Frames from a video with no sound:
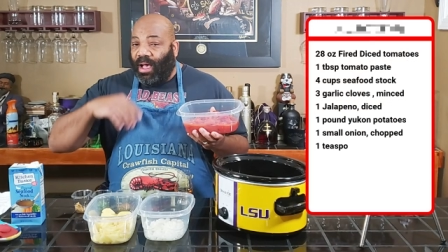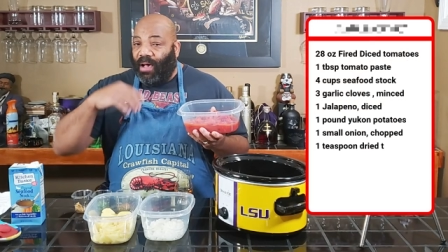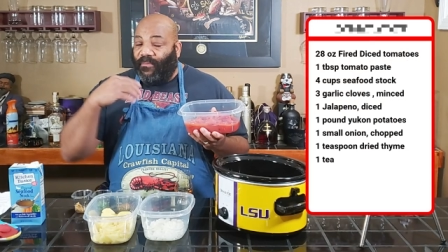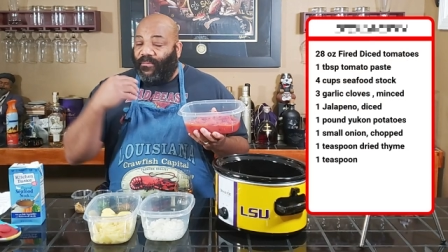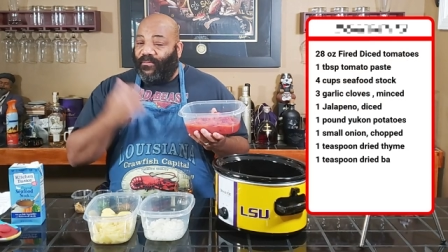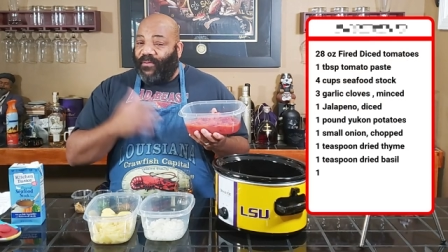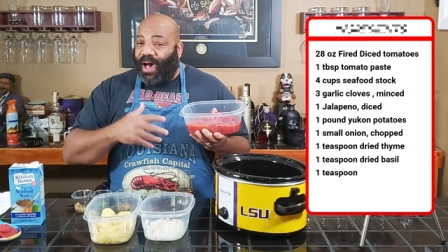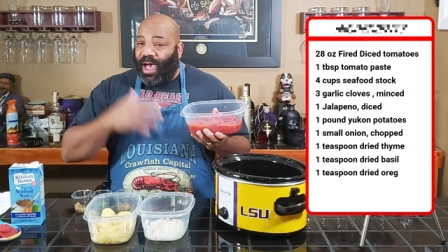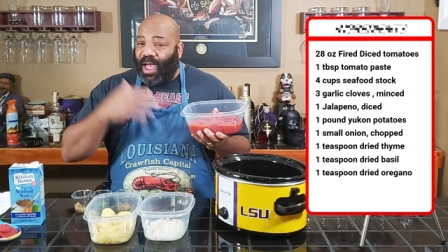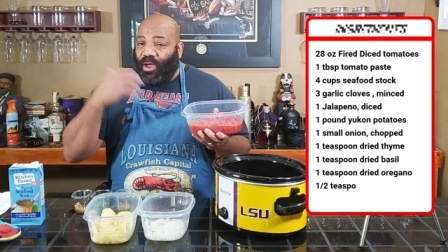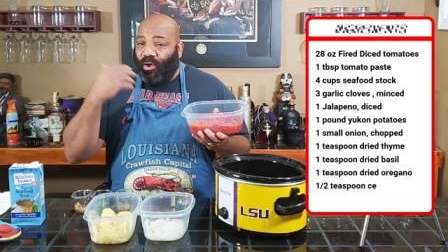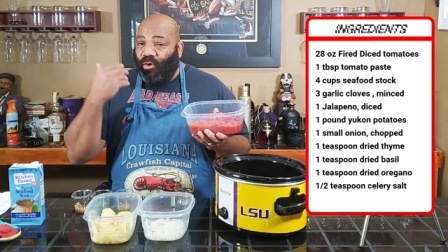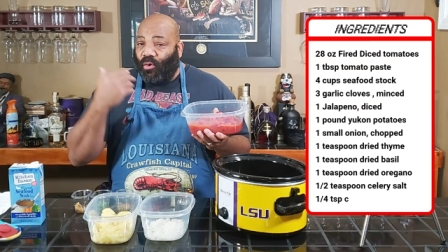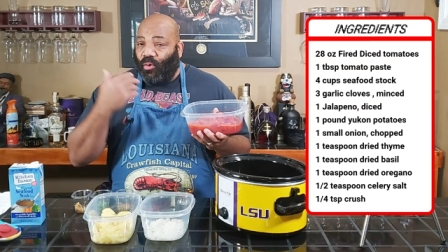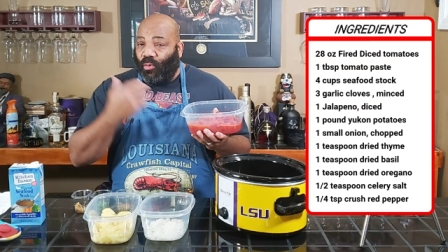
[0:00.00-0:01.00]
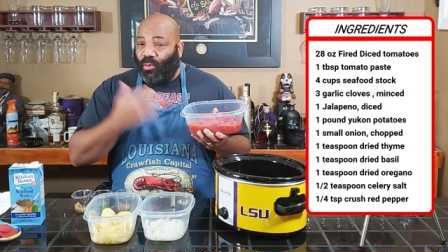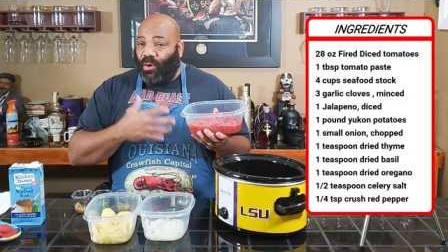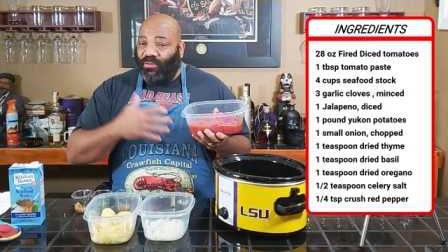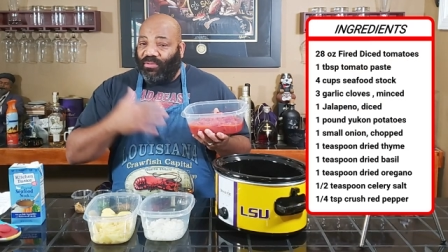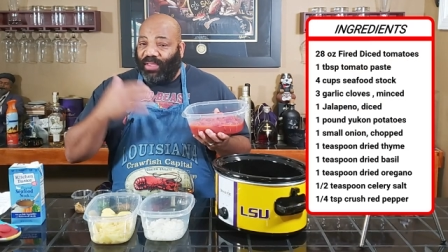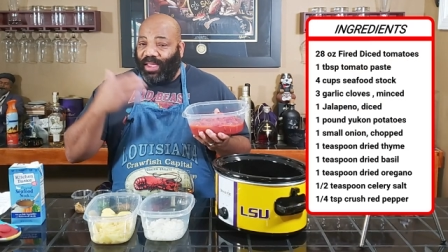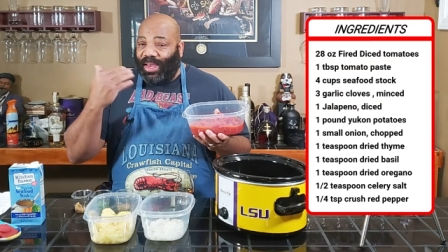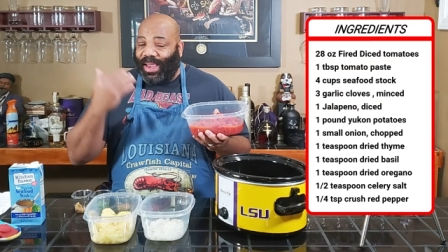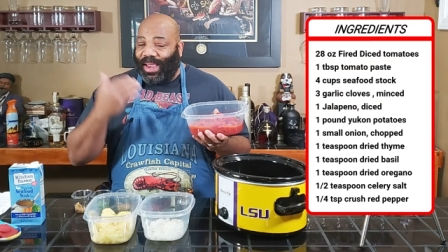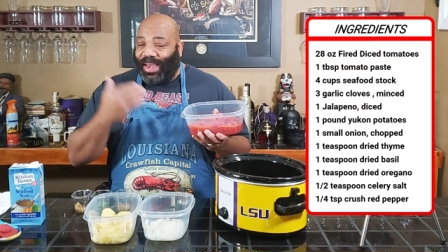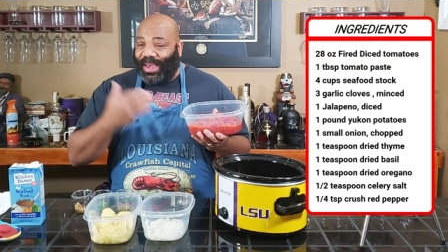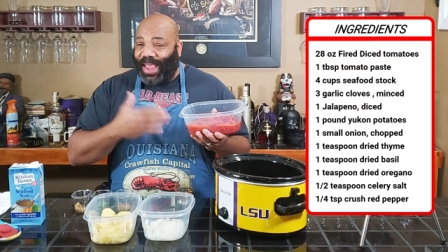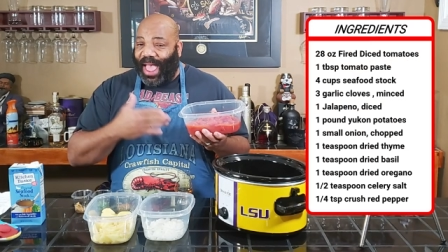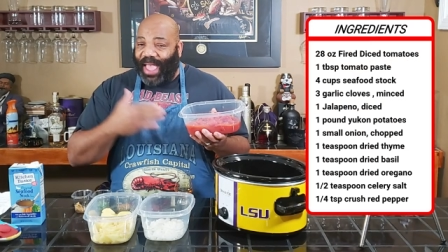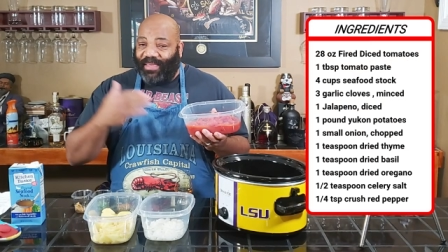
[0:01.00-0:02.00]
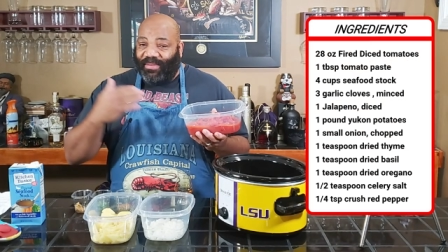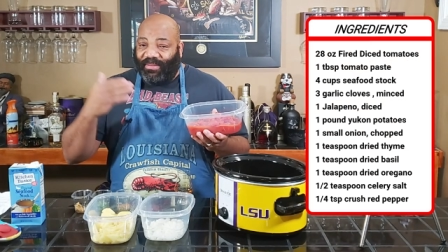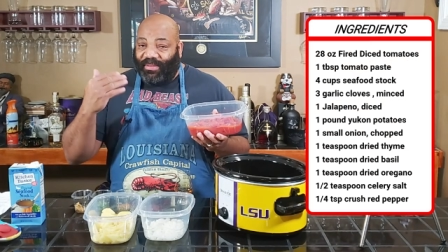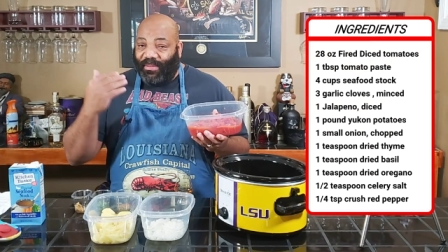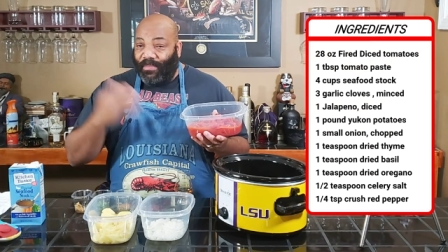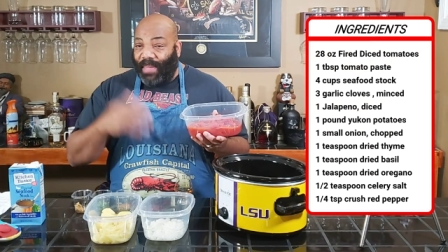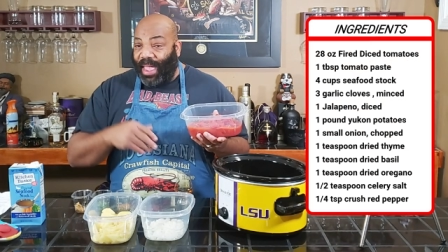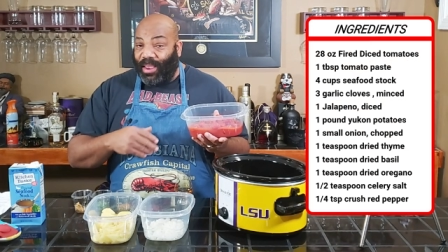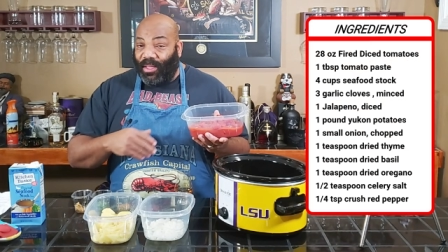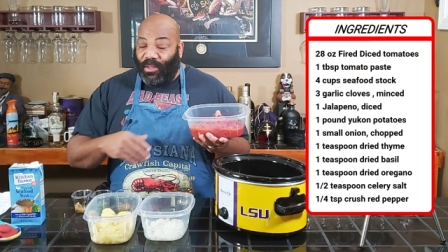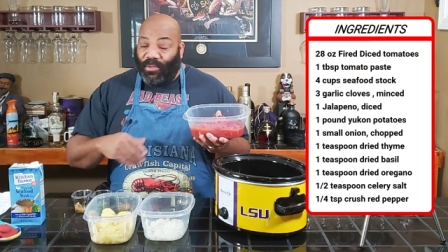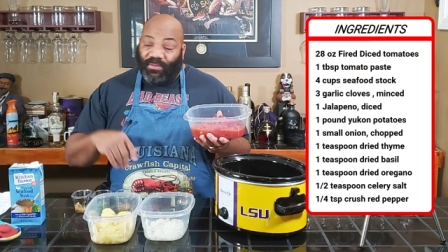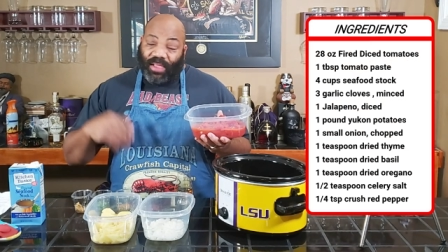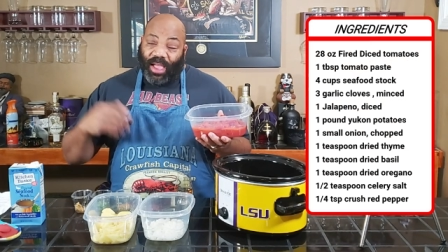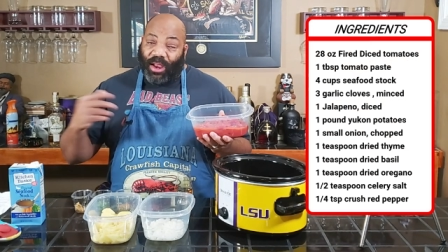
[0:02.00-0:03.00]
of fire roasted diced tomatoes.